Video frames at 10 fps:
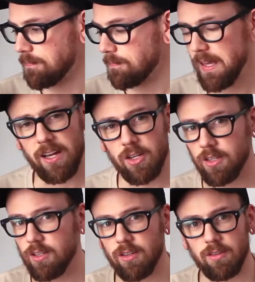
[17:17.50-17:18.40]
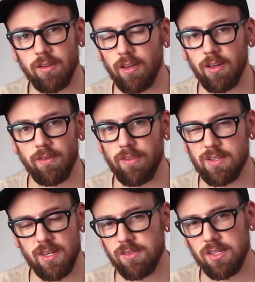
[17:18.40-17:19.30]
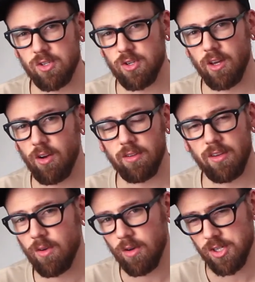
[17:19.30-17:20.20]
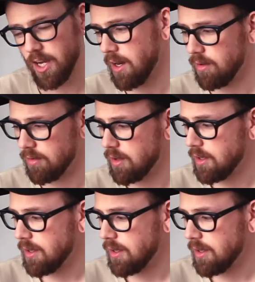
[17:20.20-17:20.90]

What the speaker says: yeah, if this sounds interesting at all to you, go check it out.